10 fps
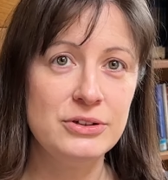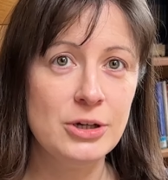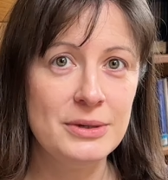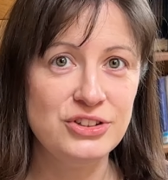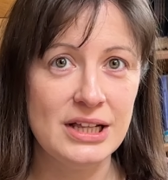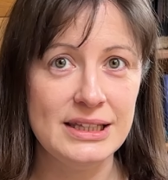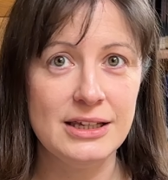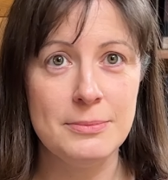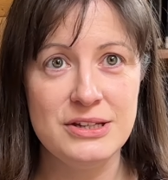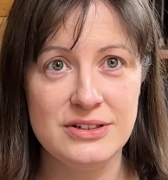Tomacelli
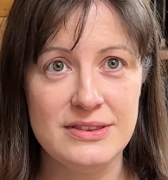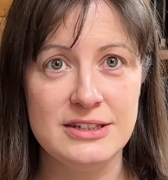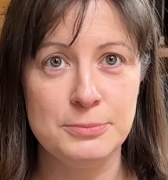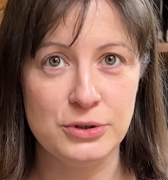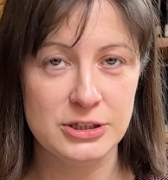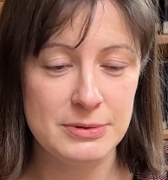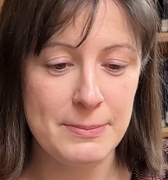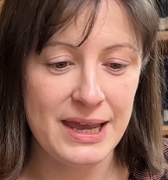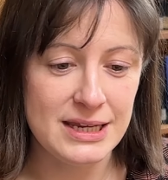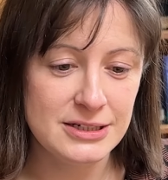commissioned this book to be
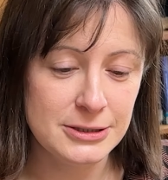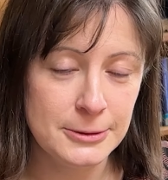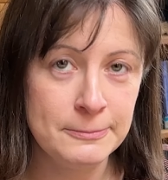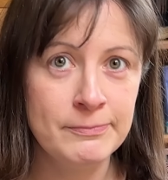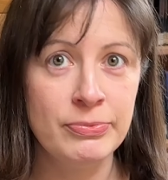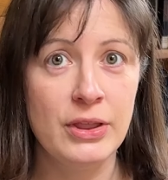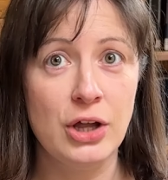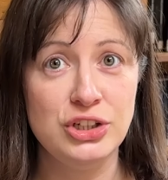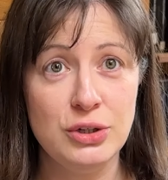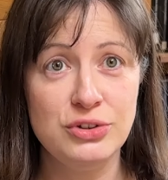made.
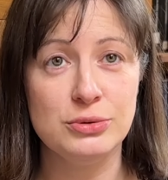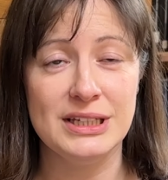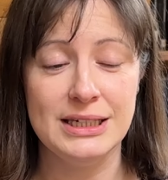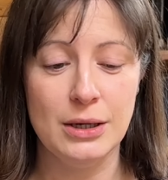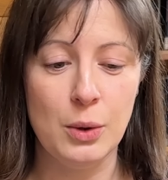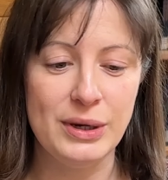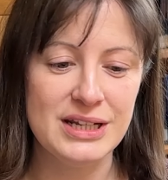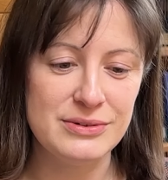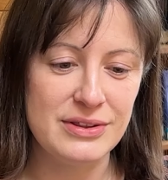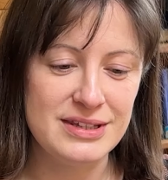Unusually, we
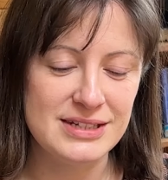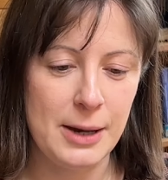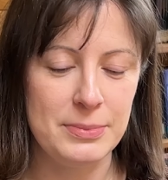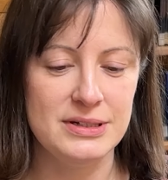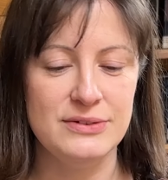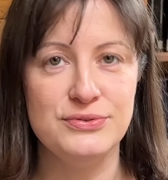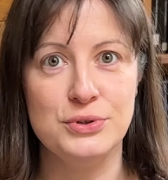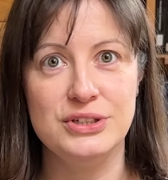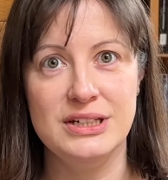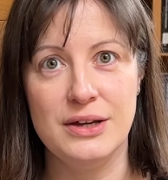know that this happened in
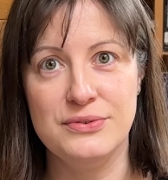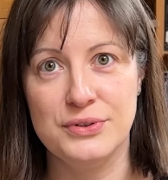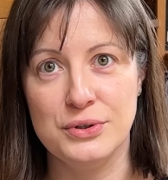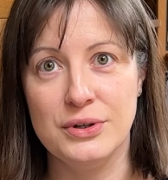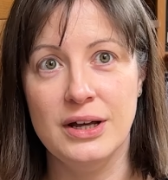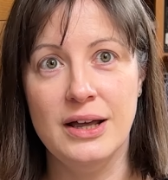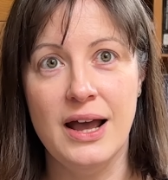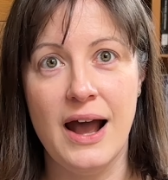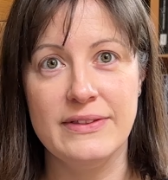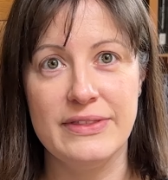1404
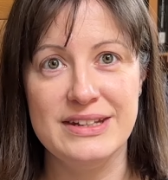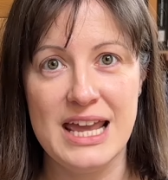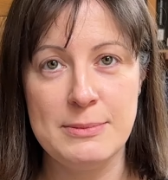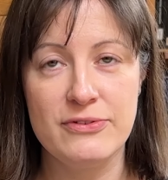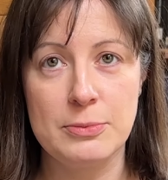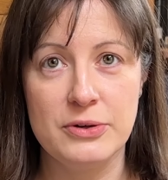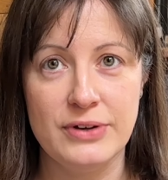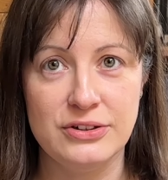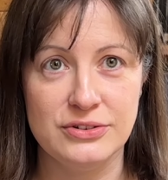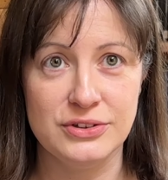and that the name of the
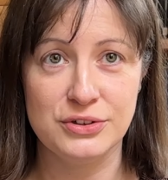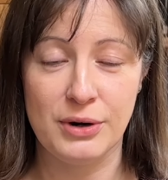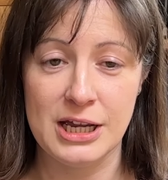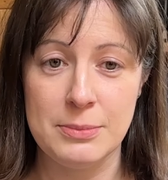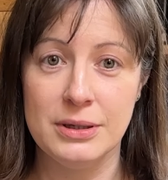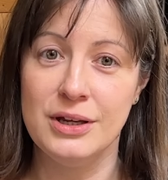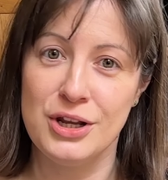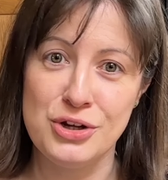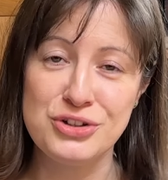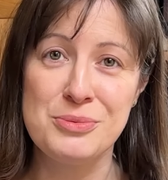professional scribe,
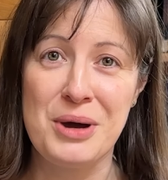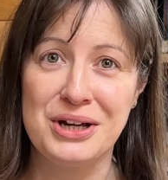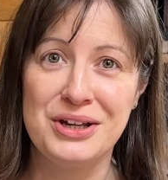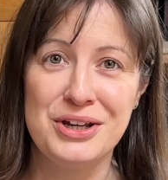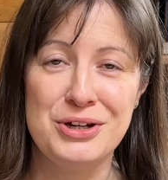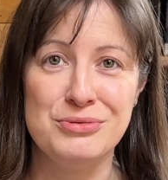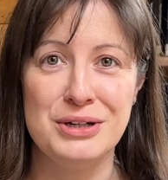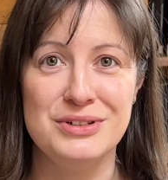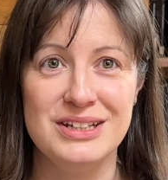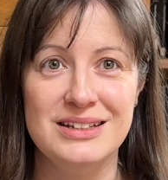not a monk who
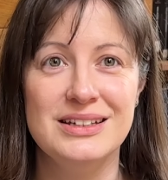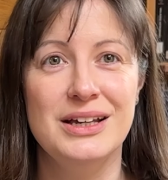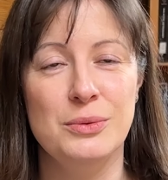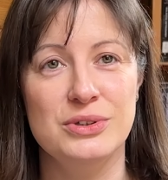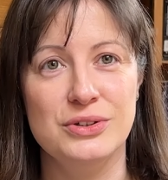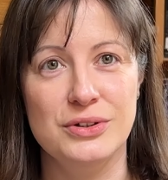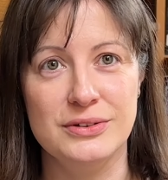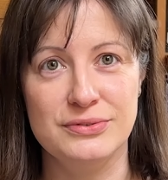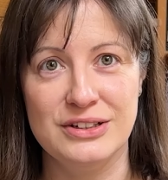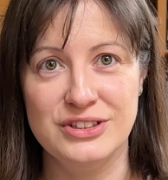wrote it, was called
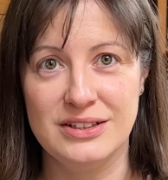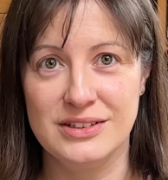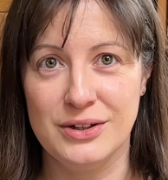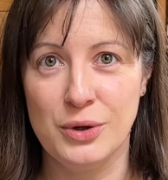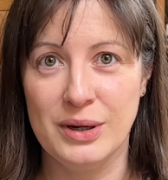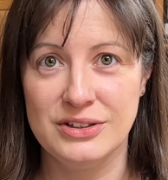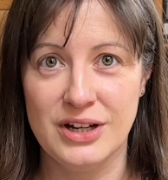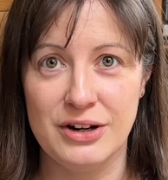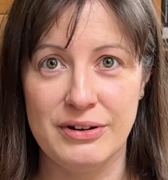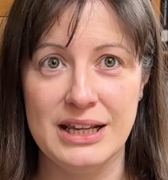Francesco
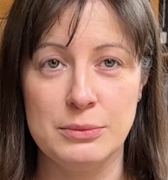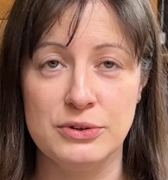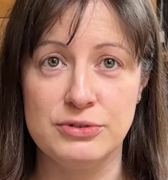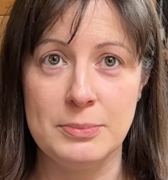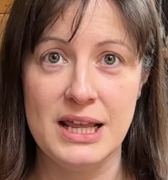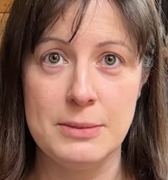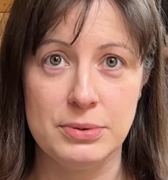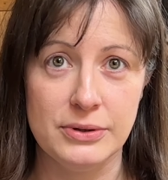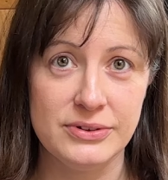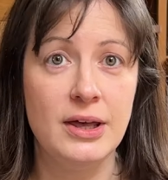Guantari and was from
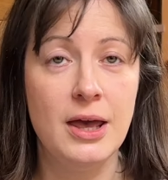Naples,